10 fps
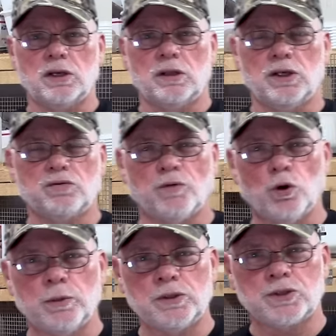in these
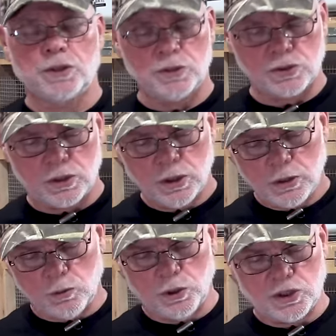foam inserts,
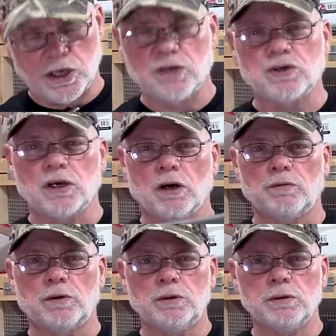which has a
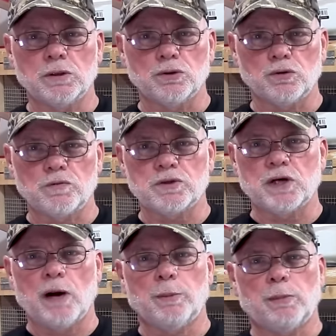cover that goes over the
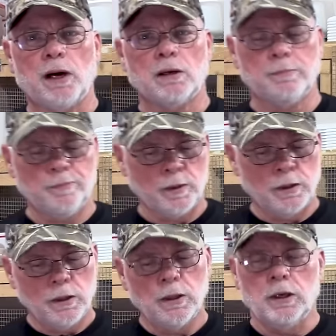top and bottom,
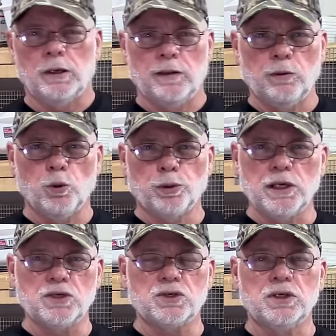and they will
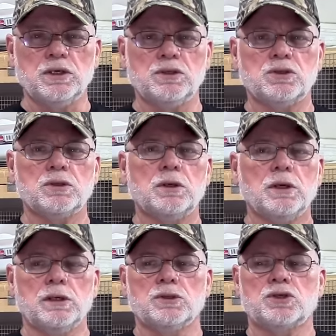place these
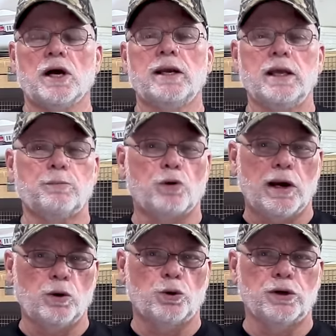inside a
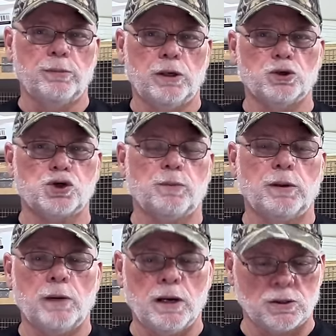priority mail
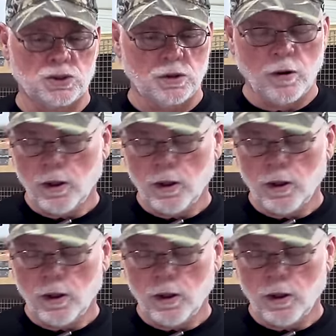shipping box.